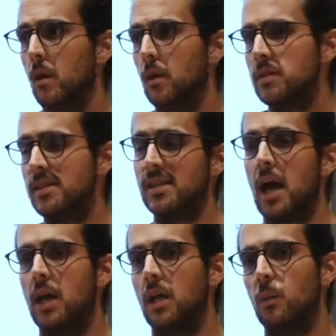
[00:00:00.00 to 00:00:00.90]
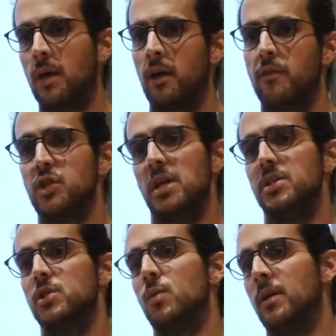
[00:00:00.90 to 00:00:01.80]
deciding what kind of
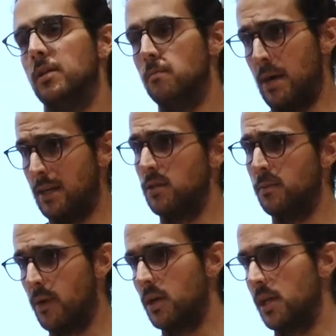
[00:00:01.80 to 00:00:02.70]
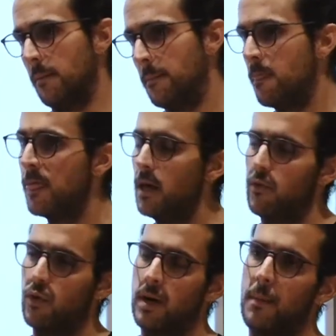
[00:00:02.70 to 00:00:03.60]
changes you want to make to the project. If
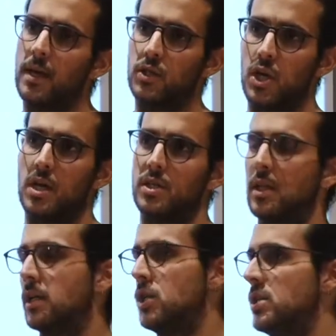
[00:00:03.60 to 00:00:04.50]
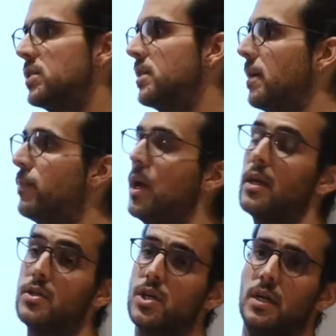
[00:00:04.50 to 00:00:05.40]
you want to make a change and the change is a
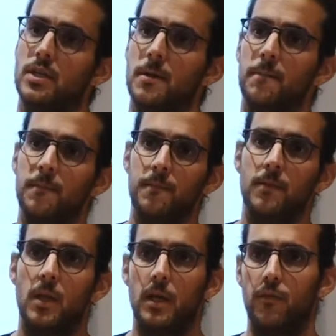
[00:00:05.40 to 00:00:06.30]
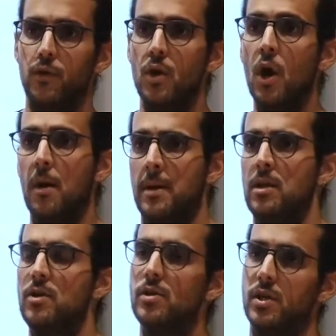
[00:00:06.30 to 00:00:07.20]
breaking change, if you know how many
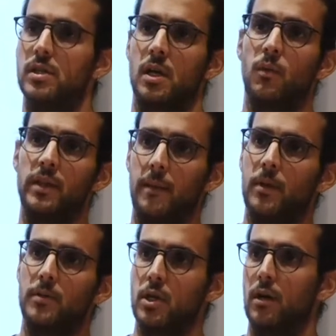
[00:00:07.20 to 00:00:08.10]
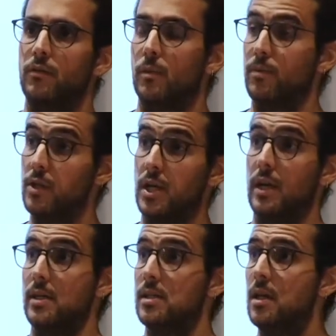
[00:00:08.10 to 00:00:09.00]
users and what the adoption of your project
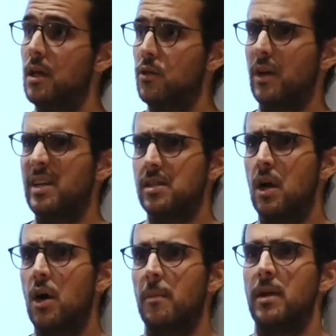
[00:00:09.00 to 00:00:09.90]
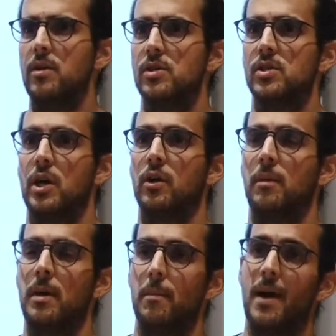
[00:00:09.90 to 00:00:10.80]
is, you at least know how many users are going to
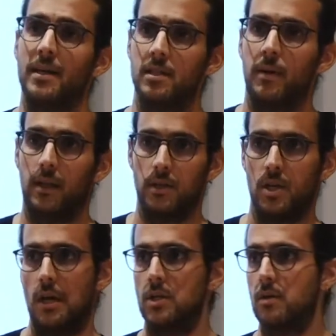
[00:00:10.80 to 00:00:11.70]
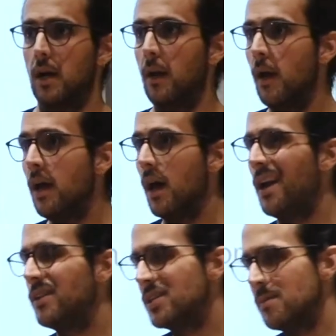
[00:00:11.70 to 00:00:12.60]
be impacted by that change, right?
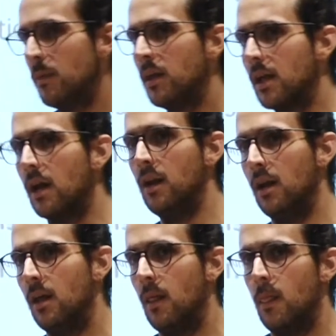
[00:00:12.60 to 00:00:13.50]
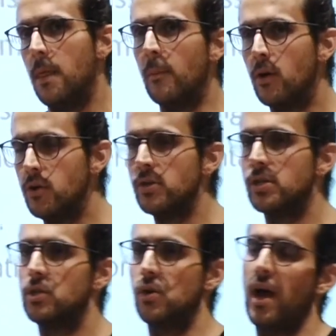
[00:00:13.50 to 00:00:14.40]
And it doesn't mean that the more
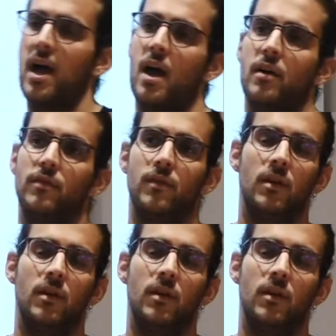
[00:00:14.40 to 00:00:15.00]
users you have,